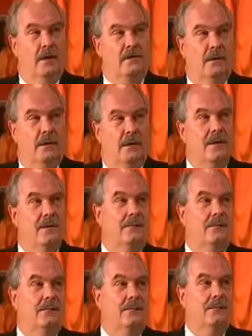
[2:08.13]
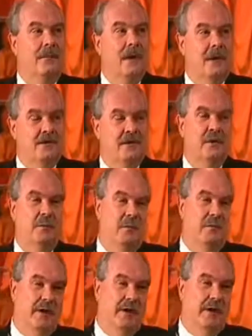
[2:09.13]
You know, as
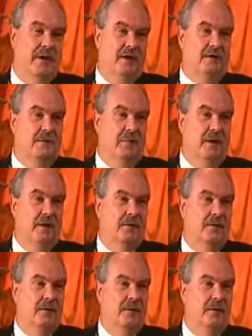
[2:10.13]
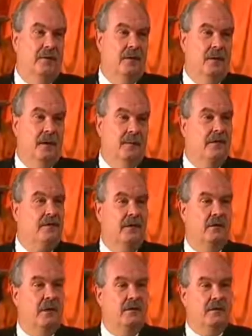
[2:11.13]
a human being and as a man,
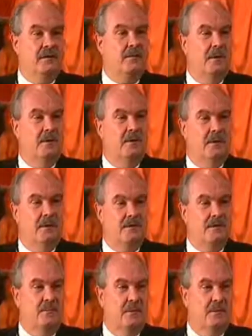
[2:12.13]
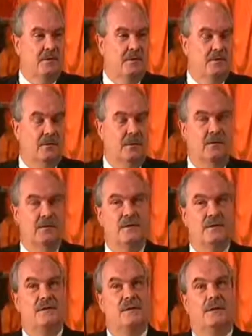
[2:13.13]
and they did a lot of unspeakable things to me, which
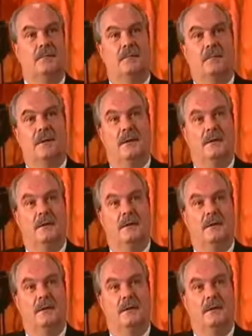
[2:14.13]
are just